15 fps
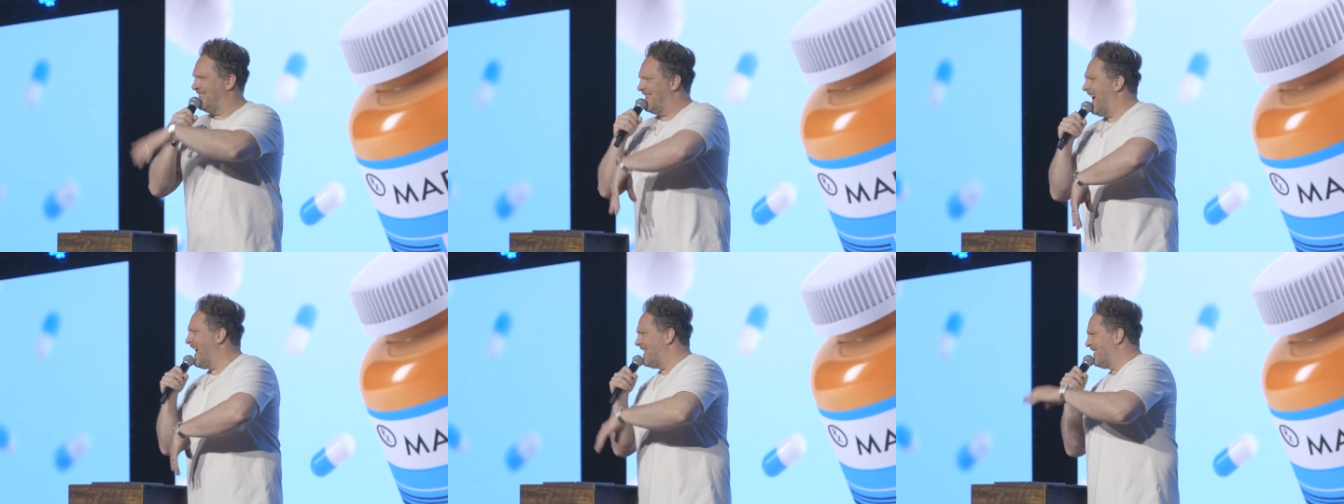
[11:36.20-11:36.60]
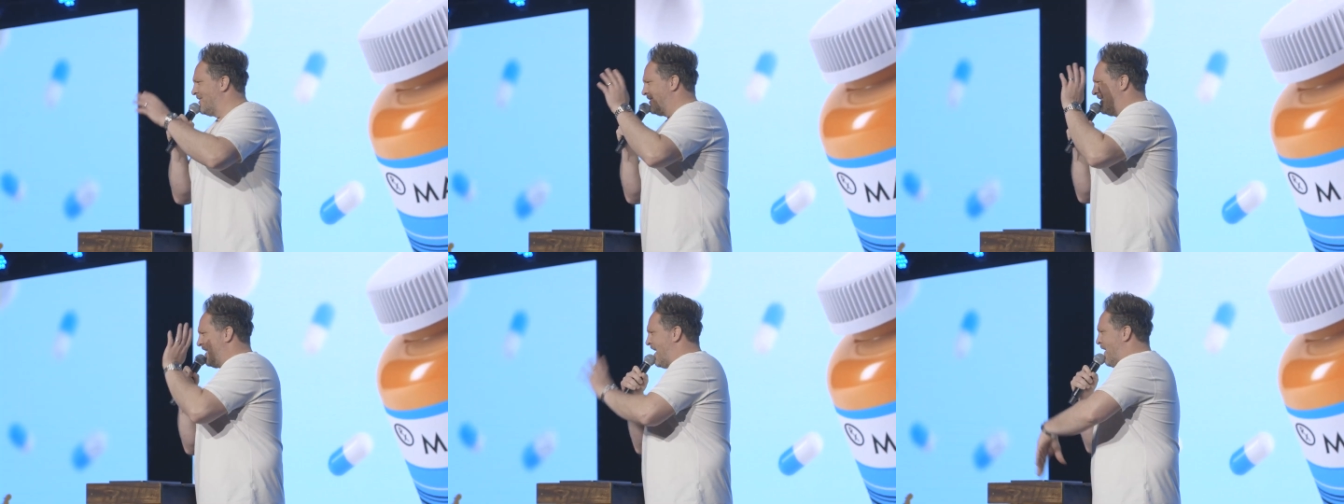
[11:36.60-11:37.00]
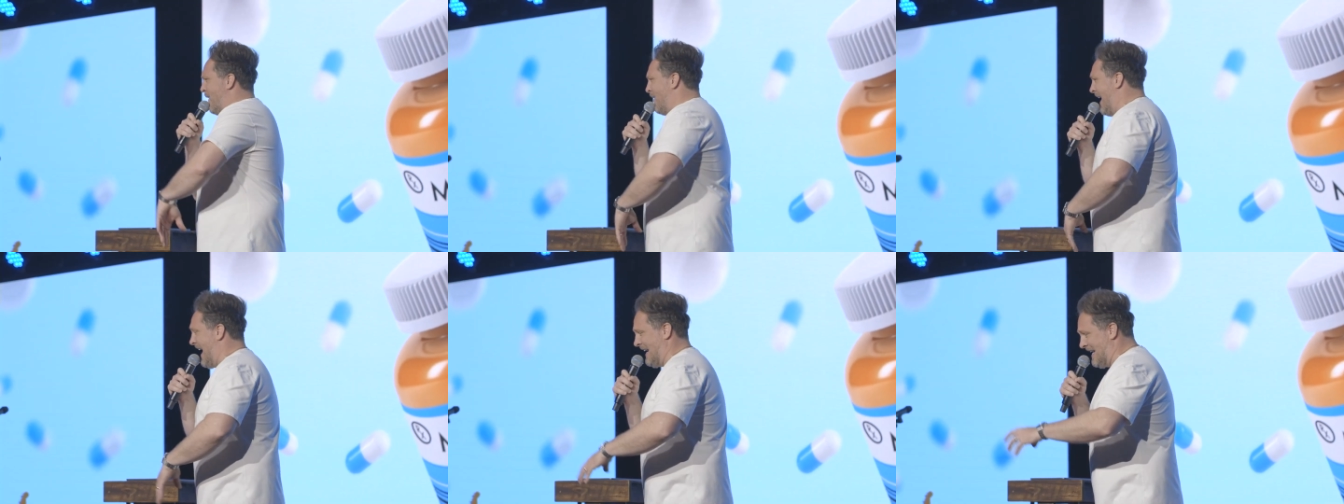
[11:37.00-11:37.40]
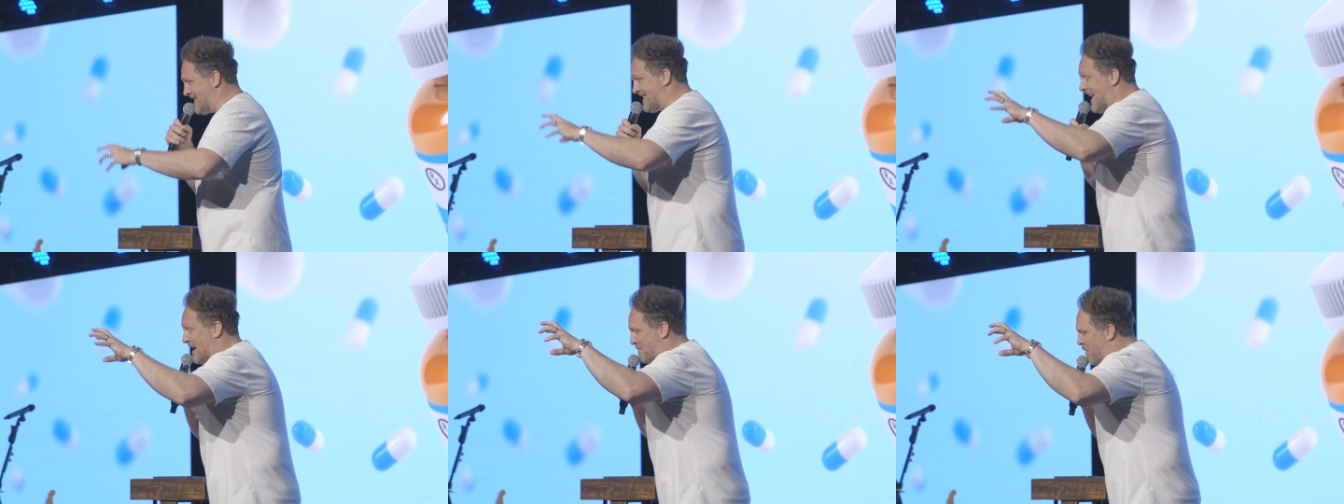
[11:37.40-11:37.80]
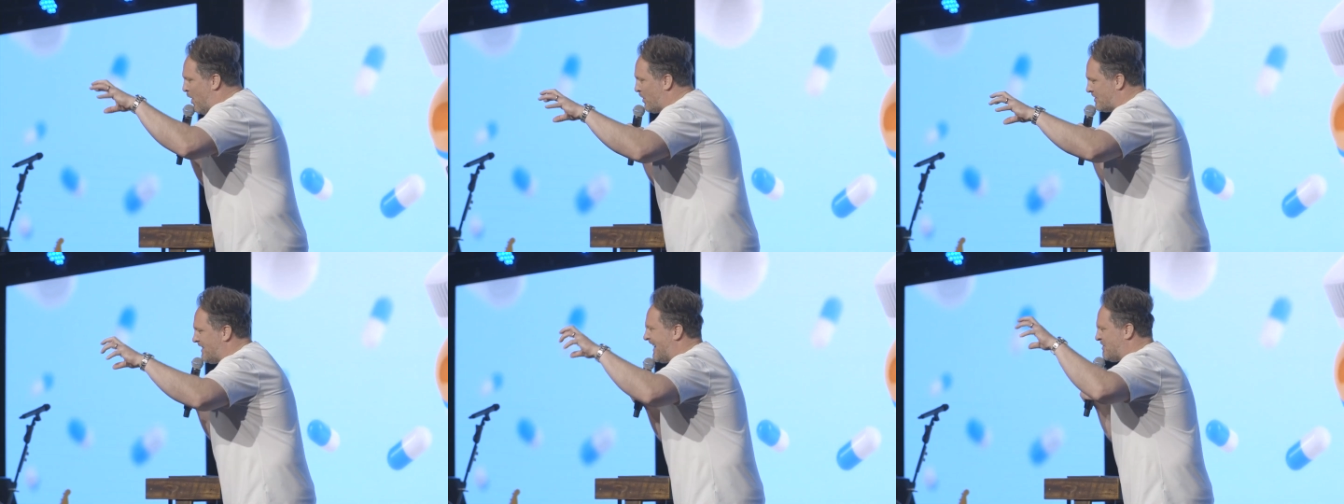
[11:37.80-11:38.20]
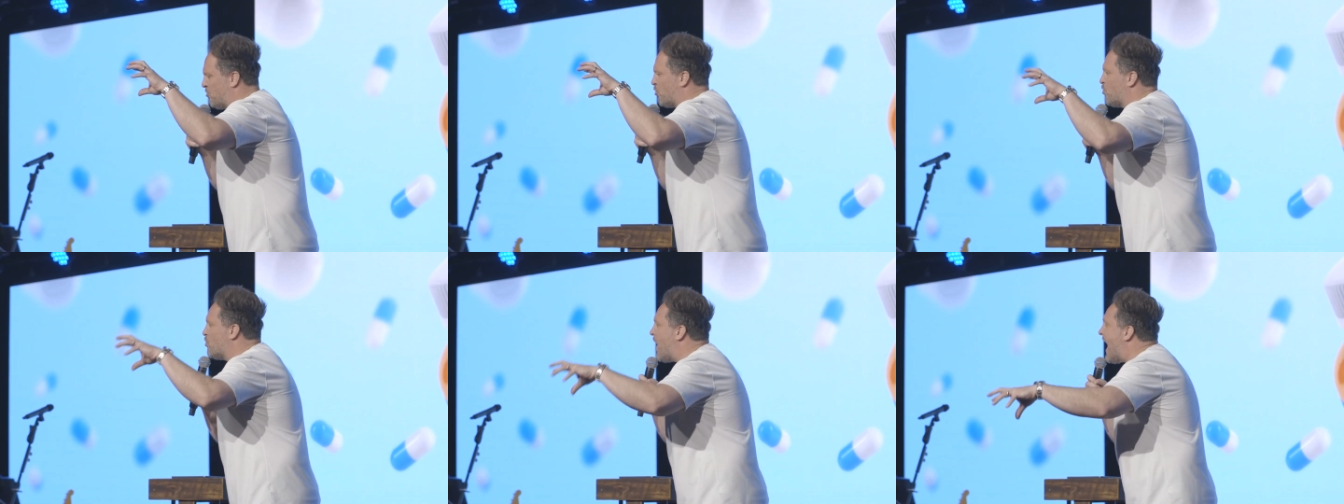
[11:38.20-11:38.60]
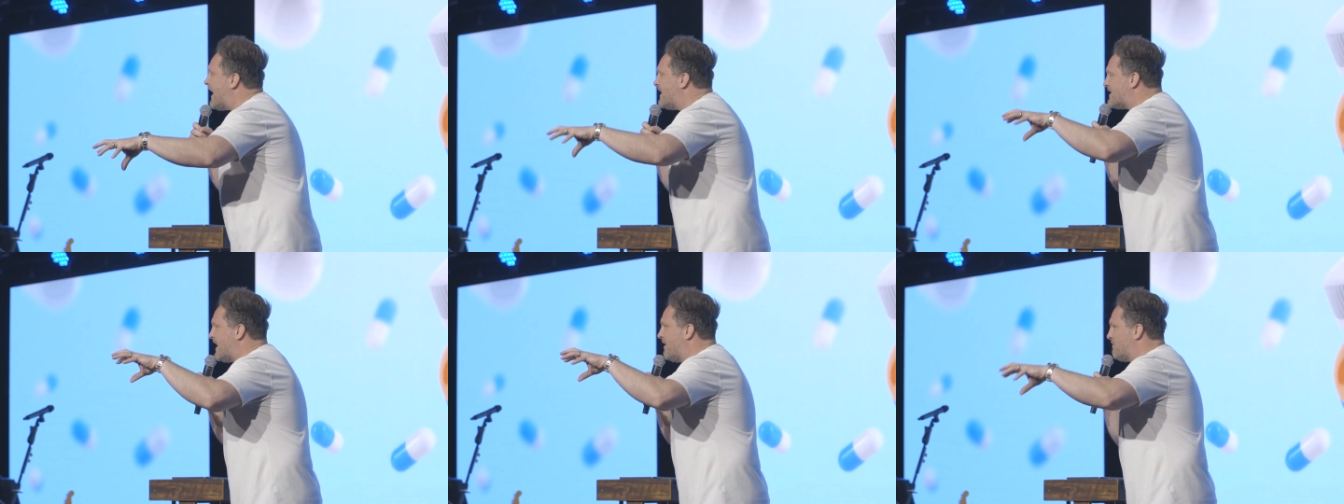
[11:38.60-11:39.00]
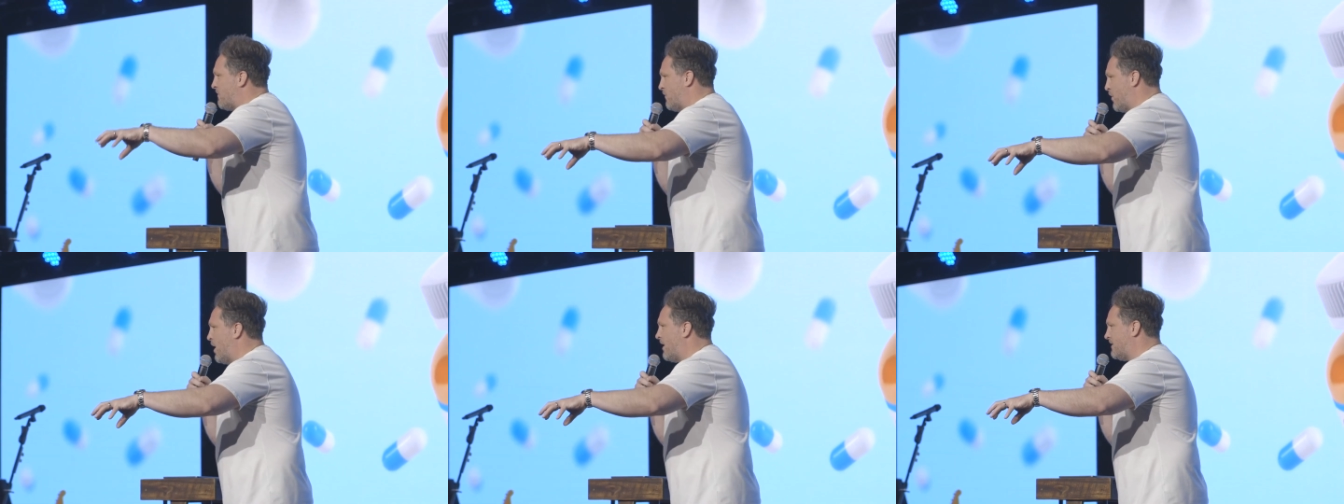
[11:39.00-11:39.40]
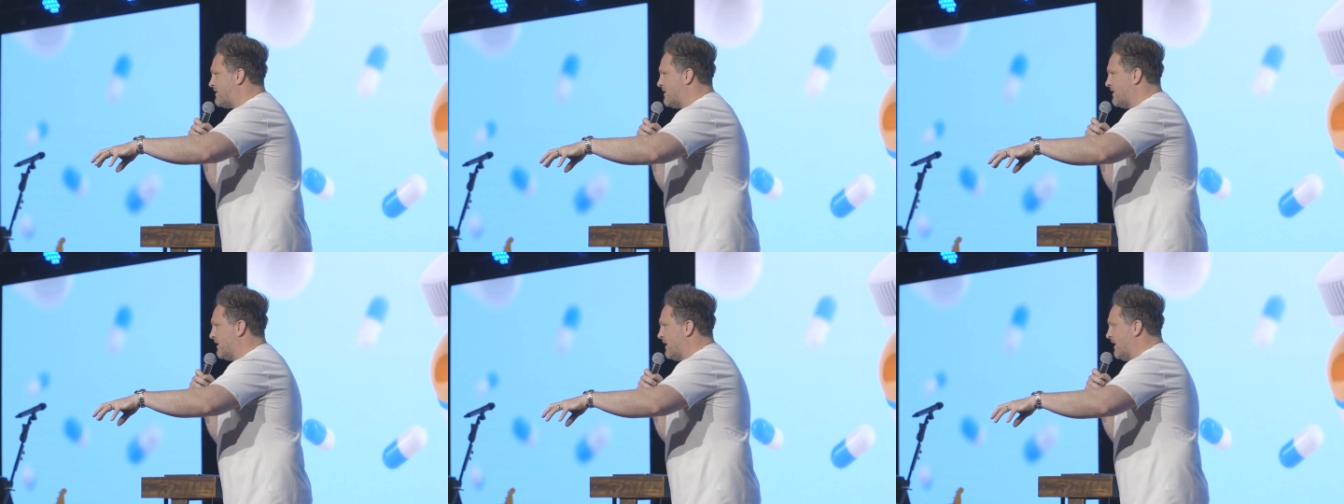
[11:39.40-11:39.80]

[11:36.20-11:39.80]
I don't know. And it's like parked like right in front.